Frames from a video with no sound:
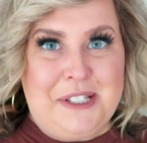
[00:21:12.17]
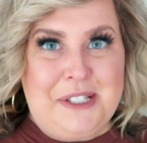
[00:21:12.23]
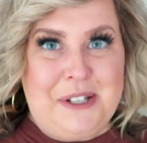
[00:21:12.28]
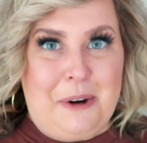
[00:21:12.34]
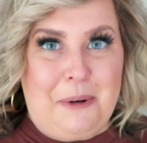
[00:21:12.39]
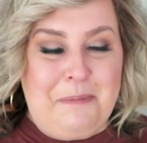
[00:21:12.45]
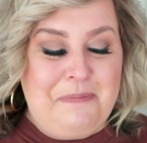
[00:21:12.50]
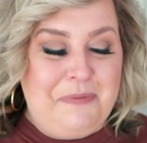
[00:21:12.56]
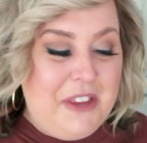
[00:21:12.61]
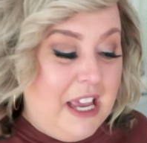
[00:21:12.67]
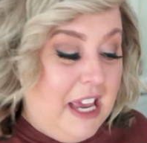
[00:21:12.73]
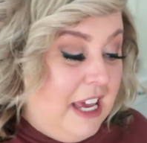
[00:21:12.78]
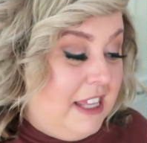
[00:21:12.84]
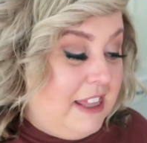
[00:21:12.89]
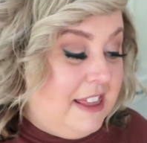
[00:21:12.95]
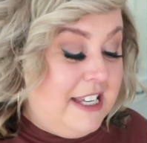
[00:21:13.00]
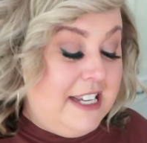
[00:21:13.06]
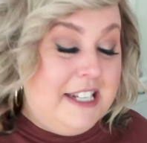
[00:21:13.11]
So
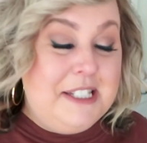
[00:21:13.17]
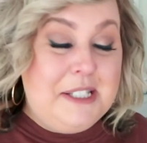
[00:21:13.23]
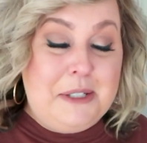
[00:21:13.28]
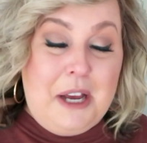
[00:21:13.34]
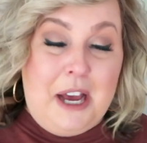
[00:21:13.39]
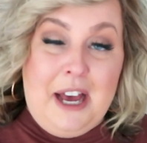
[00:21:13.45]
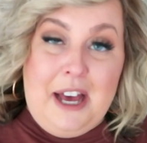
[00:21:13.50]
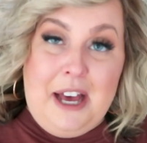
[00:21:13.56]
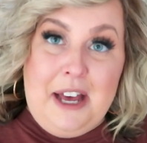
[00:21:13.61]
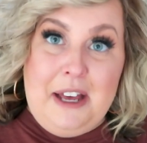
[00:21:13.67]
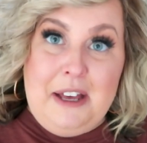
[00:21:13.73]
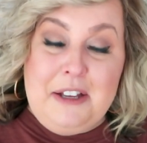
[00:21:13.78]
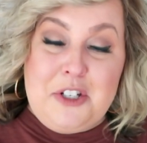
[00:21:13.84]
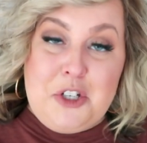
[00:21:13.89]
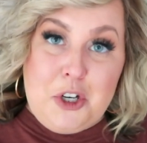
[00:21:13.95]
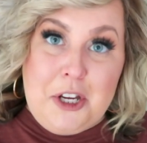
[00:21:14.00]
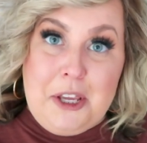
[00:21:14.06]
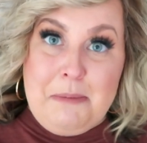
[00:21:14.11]
these
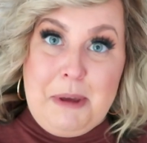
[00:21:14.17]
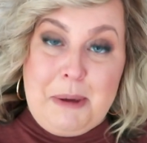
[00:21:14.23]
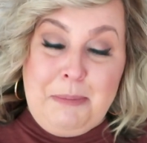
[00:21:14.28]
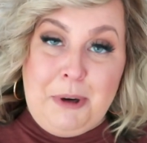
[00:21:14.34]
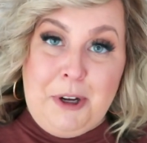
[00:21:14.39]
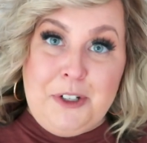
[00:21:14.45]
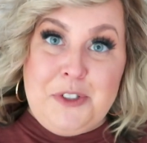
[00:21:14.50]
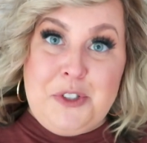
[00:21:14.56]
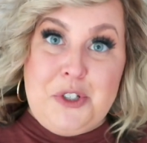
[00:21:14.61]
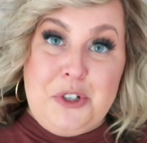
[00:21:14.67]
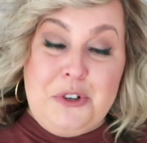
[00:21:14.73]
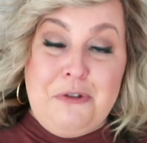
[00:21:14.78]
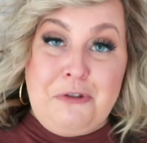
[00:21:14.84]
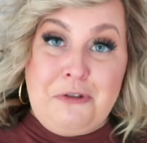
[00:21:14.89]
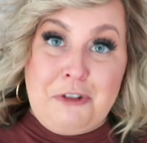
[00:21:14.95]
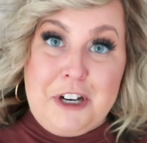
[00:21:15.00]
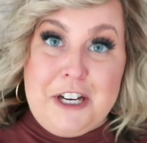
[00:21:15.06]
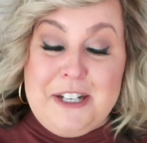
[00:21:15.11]
turkey meatballs do
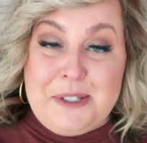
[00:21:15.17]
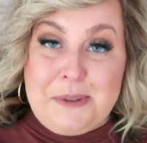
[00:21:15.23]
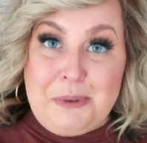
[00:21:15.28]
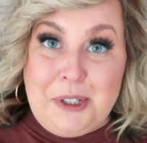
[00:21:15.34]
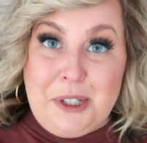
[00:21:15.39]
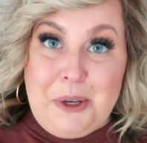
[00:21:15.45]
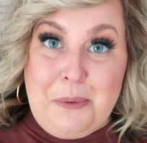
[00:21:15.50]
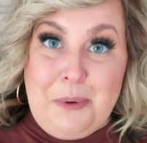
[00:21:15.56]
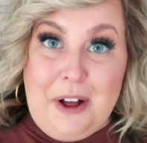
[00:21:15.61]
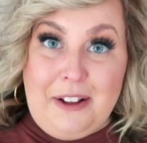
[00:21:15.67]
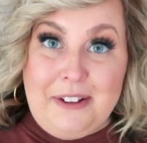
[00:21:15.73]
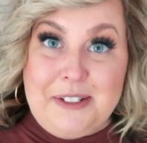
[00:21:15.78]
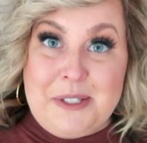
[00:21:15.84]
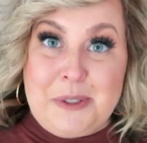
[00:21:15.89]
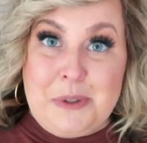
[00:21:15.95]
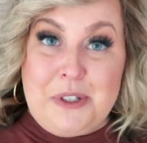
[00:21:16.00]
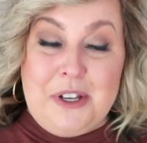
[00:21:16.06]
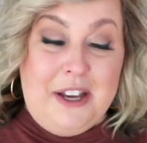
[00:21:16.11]
freeze really well
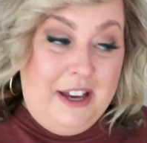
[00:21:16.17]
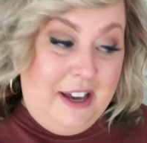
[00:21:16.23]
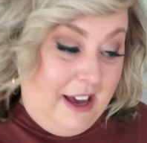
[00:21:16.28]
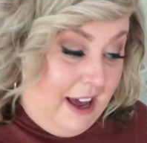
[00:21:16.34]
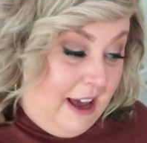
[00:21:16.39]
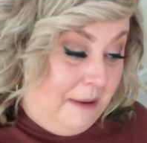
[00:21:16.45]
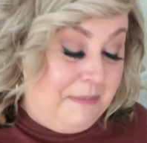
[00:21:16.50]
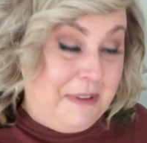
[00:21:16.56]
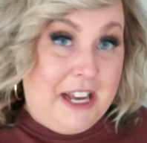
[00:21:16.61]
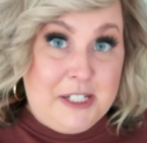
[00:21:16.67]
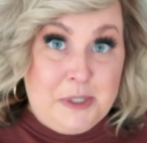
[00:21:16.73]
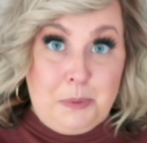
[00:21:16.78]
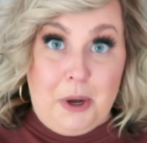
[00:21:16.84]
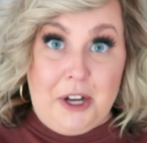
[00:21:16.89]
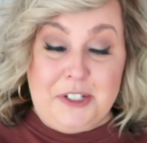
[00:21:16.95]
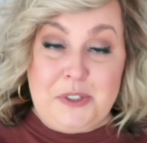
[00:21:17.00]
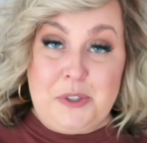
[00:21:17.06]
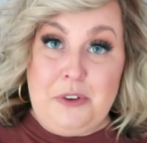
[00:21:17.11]
as
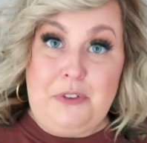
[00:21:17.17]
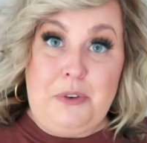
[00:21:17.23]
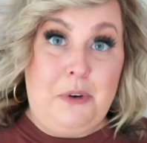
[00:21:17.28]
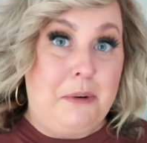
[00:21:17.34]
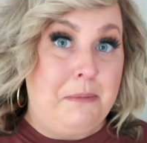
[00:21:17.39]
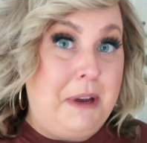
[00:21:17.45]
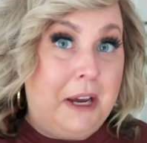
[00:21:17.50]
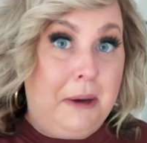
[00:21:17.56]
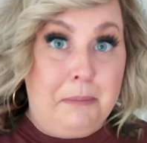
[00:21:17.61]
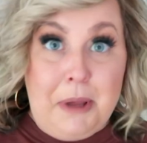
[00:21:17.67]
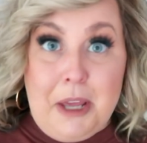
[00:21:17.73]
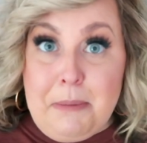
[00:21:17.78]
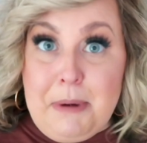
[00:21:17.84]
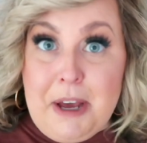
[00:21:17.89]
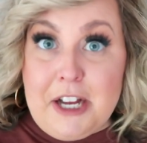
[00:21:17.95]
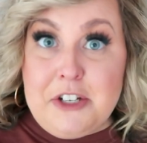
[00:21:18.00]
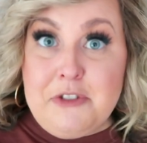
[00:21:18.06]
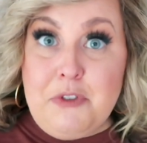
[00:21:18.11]
well, so if you wanna make a big
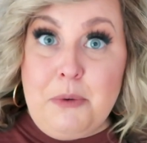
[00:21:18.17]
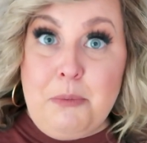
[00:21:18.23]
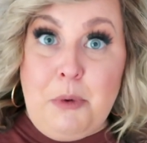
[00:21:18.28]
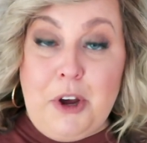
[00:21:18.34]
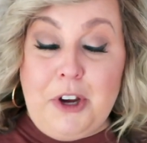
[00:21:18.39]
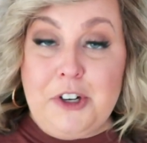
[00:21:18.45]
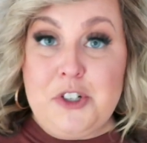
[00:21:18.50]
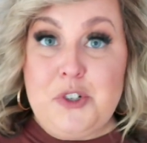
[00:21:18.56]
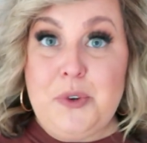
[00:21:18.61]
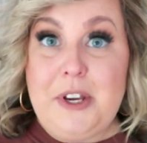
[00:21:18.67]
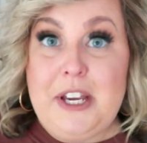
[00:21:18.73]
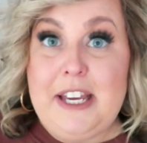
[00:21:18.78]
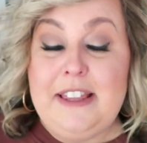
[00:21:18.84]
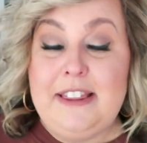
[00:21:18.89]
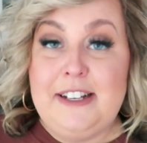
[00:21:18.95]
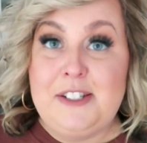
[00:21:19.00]
batch of them while you're doing it,